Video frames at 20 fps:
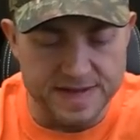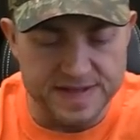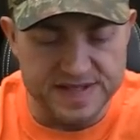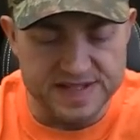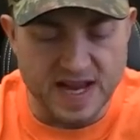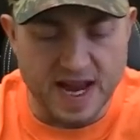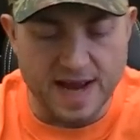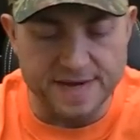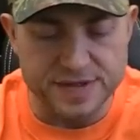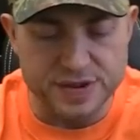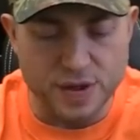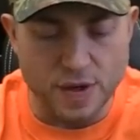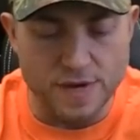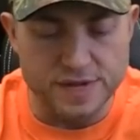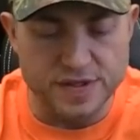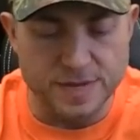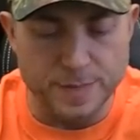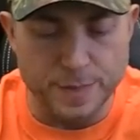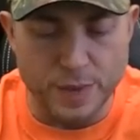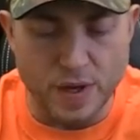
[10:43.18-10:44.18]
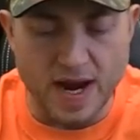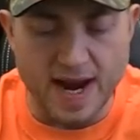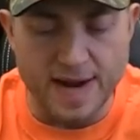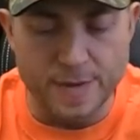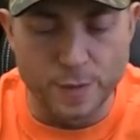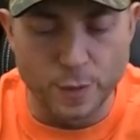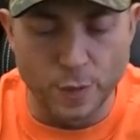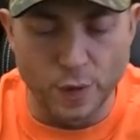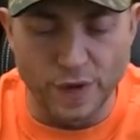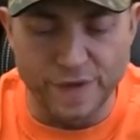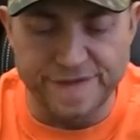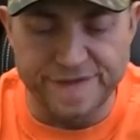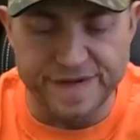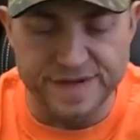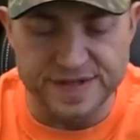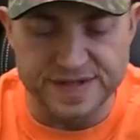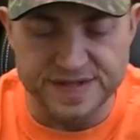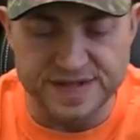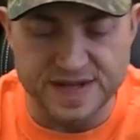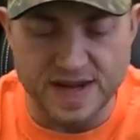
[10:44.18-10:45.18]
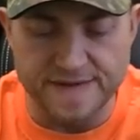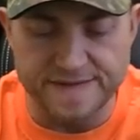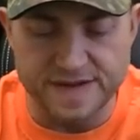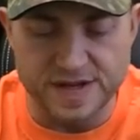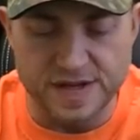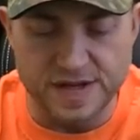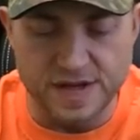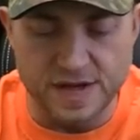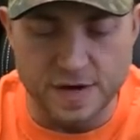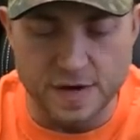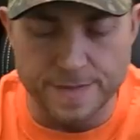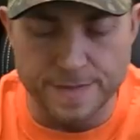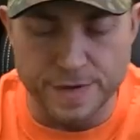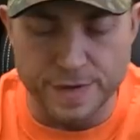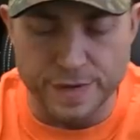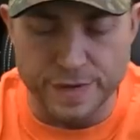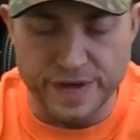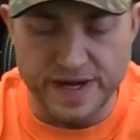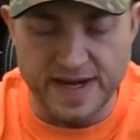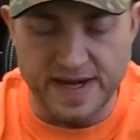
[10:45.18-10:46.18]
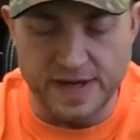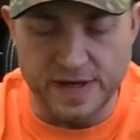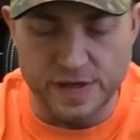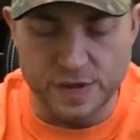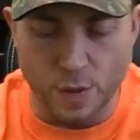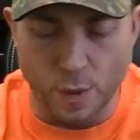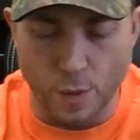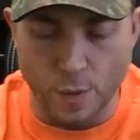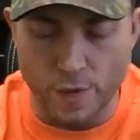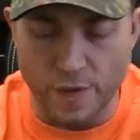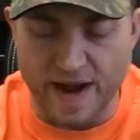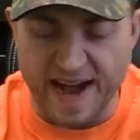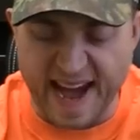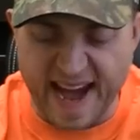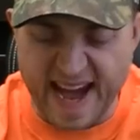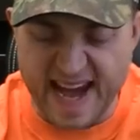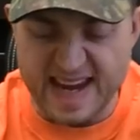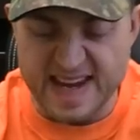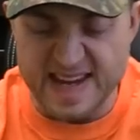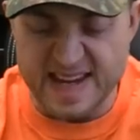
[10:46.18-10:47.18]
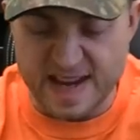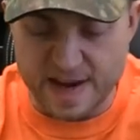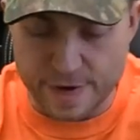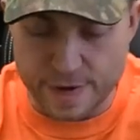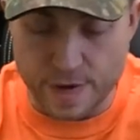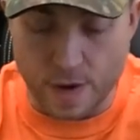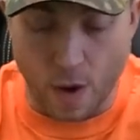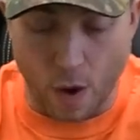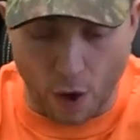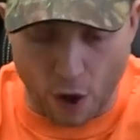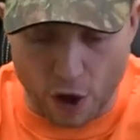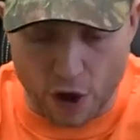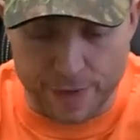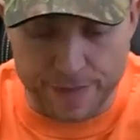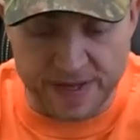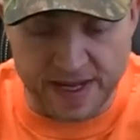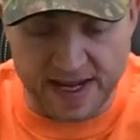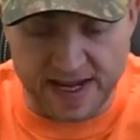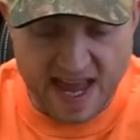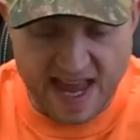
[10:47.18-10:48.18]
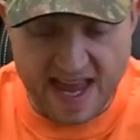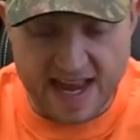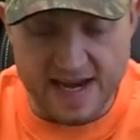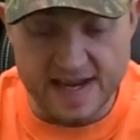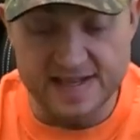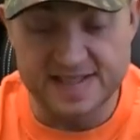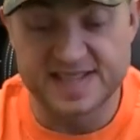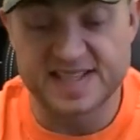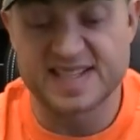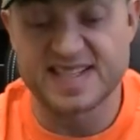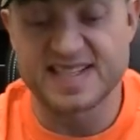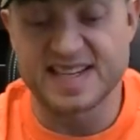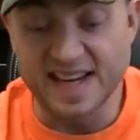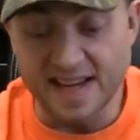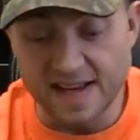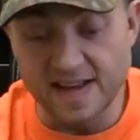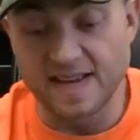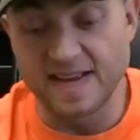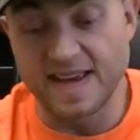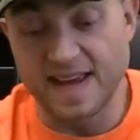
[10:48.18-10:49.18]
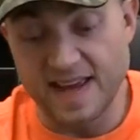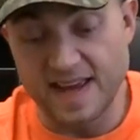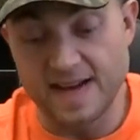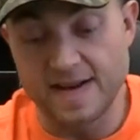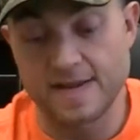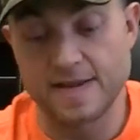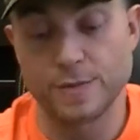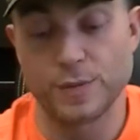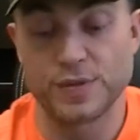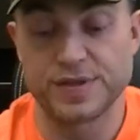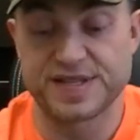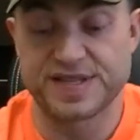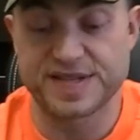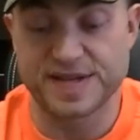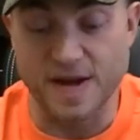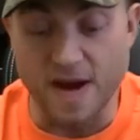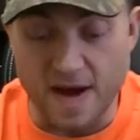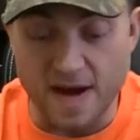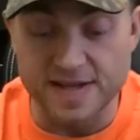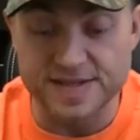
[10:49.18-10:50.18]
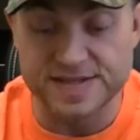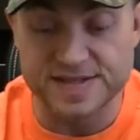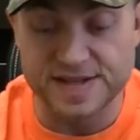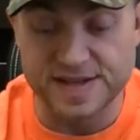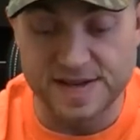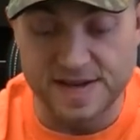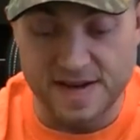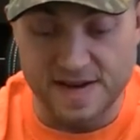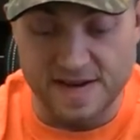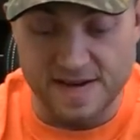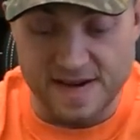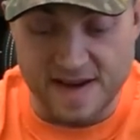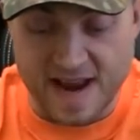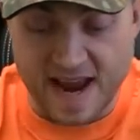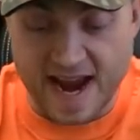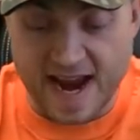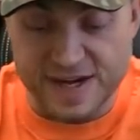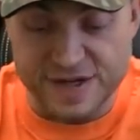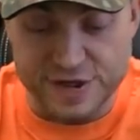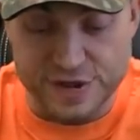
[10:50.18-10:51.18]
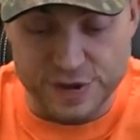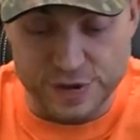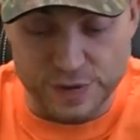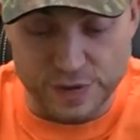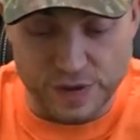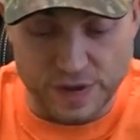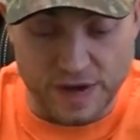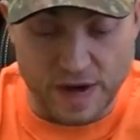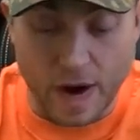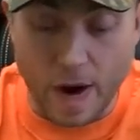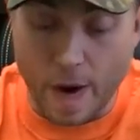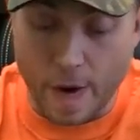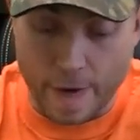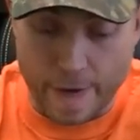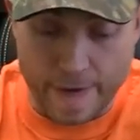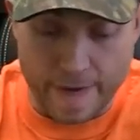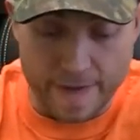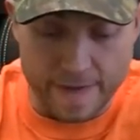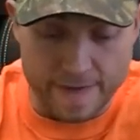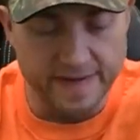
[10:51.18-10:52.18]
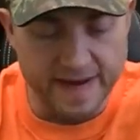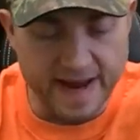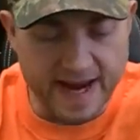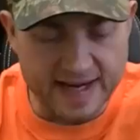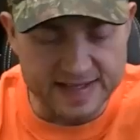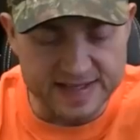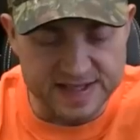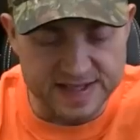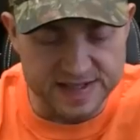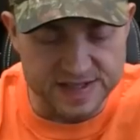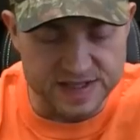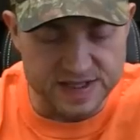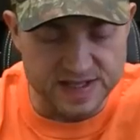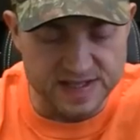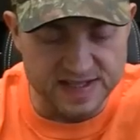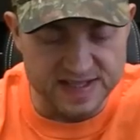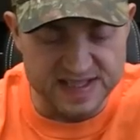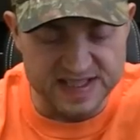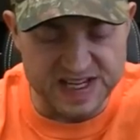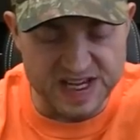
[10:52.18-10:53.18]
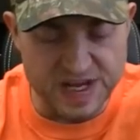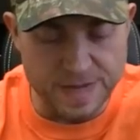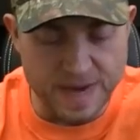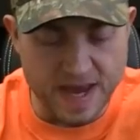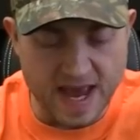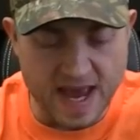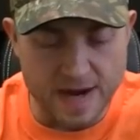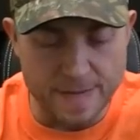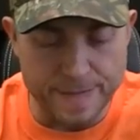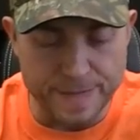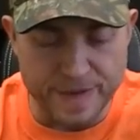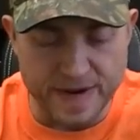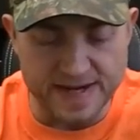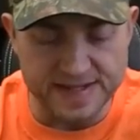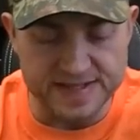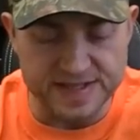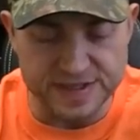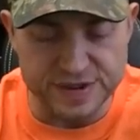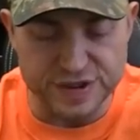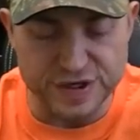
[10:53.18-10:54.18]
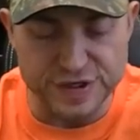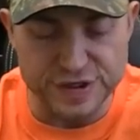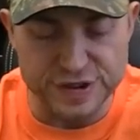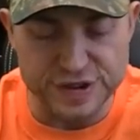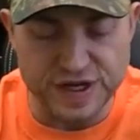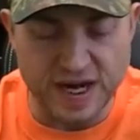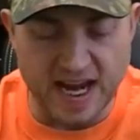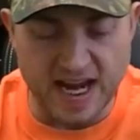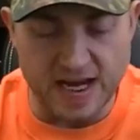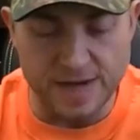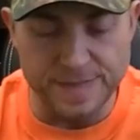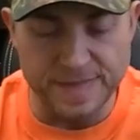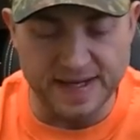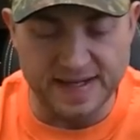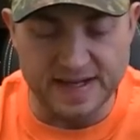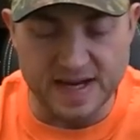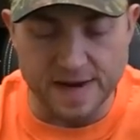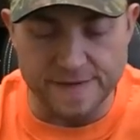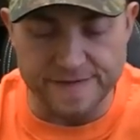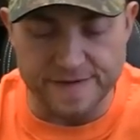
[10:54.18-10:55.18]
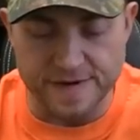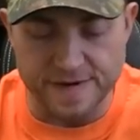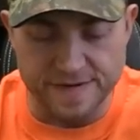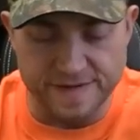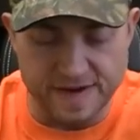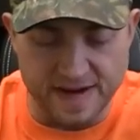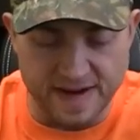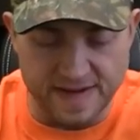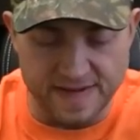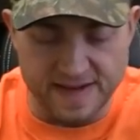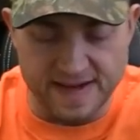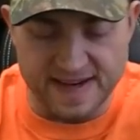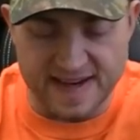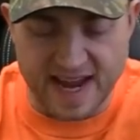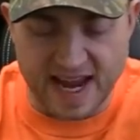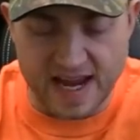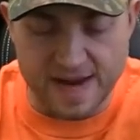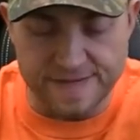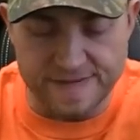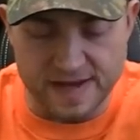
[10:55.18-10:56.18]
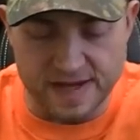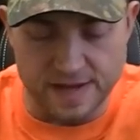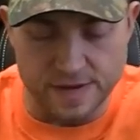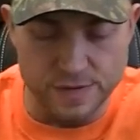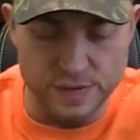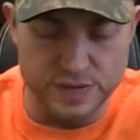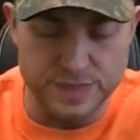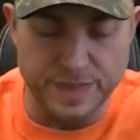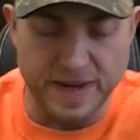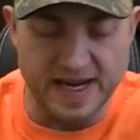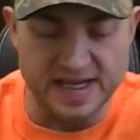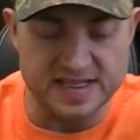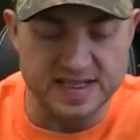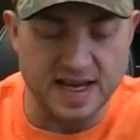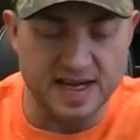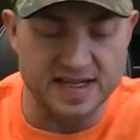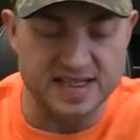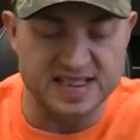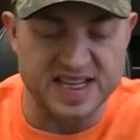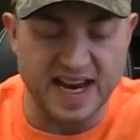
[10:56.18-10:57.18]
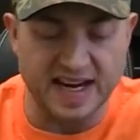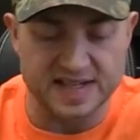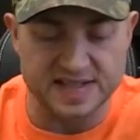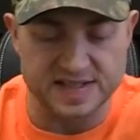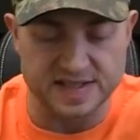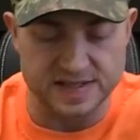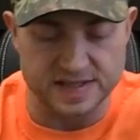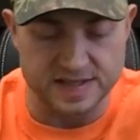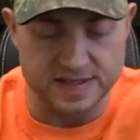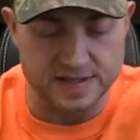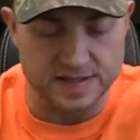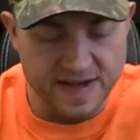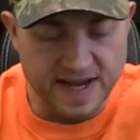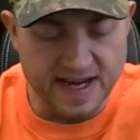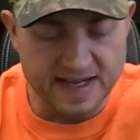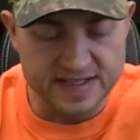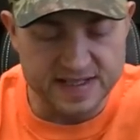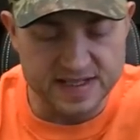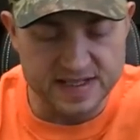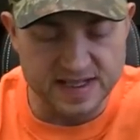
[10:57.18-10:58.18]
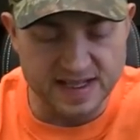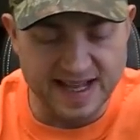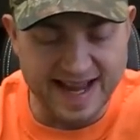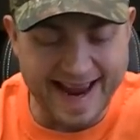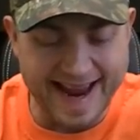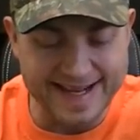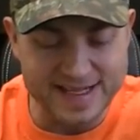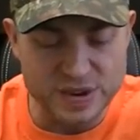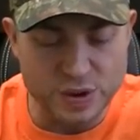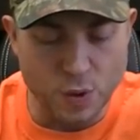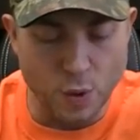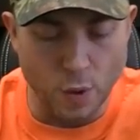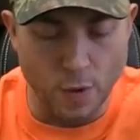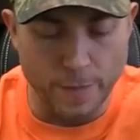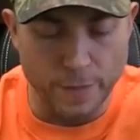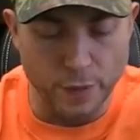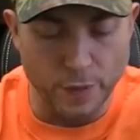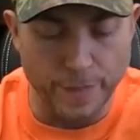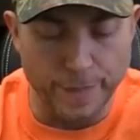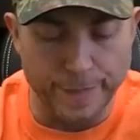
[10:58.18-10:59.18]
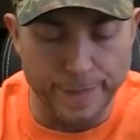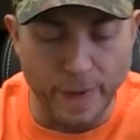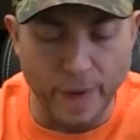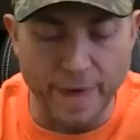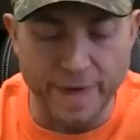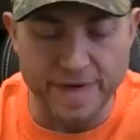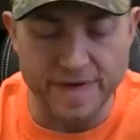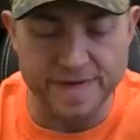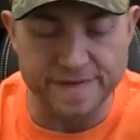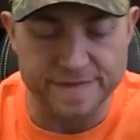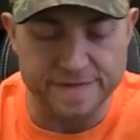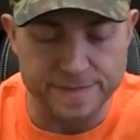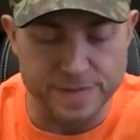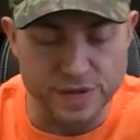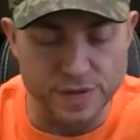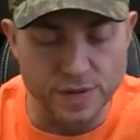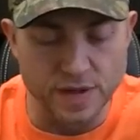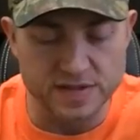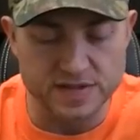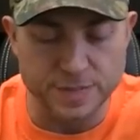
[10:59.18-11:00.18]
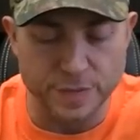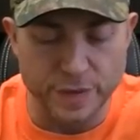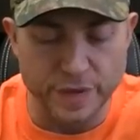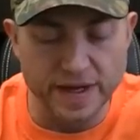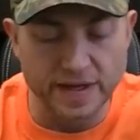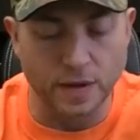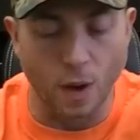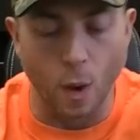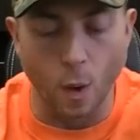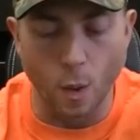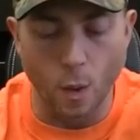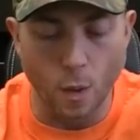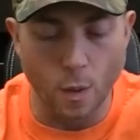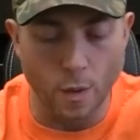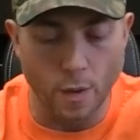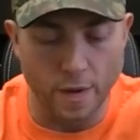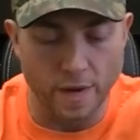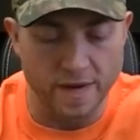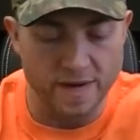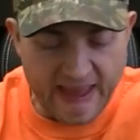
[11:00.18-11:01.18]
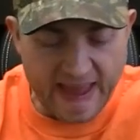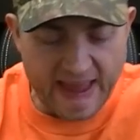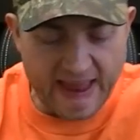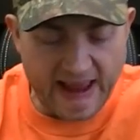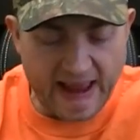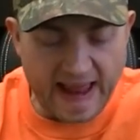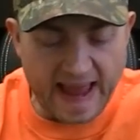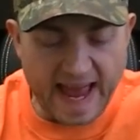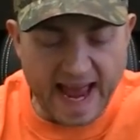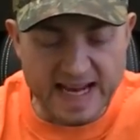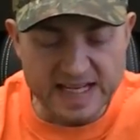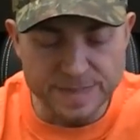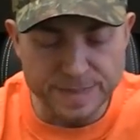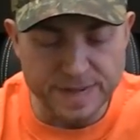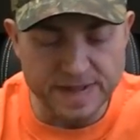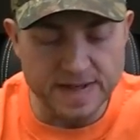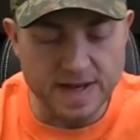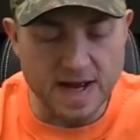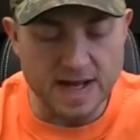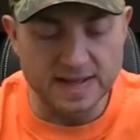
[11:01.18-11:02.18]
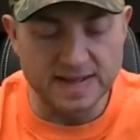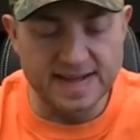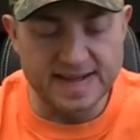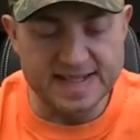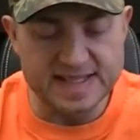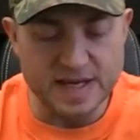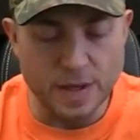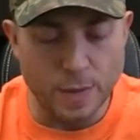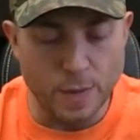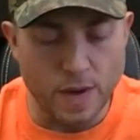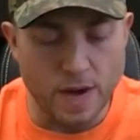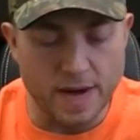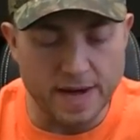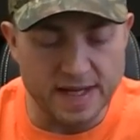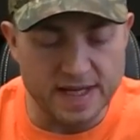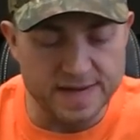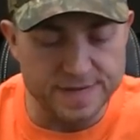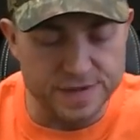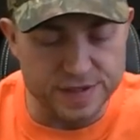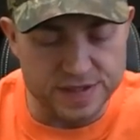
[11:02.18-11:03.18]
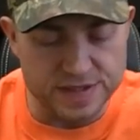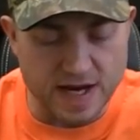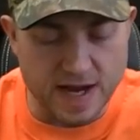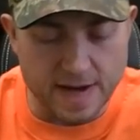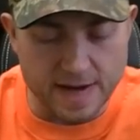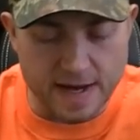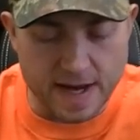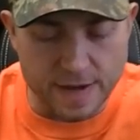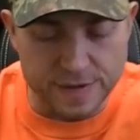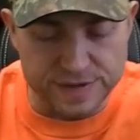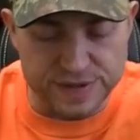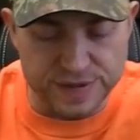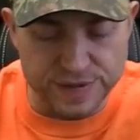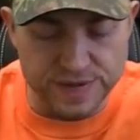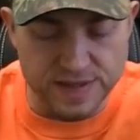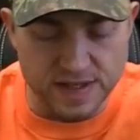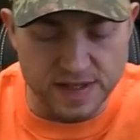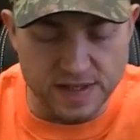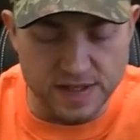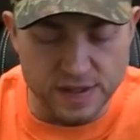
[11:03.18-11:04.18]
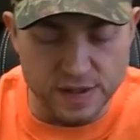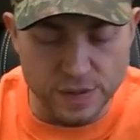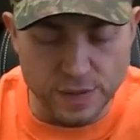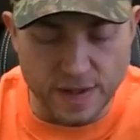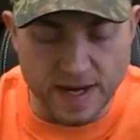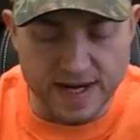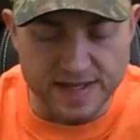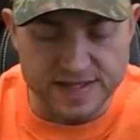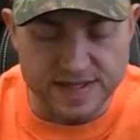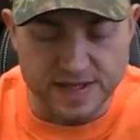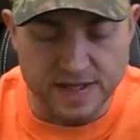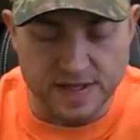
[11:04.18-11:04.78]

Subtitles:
Staff Sergeant Brian Wolf, 7-year Marine Corps, 8-year Army, and is still in the Wisconsin National Guard. Next is Seaman Apprentice Shane McGovern in the Navy, who's based out of Texas. Next is Lance Corporal Barton from U.S. Marine Corps. And last but not least, I want to give a shout out to the U.S.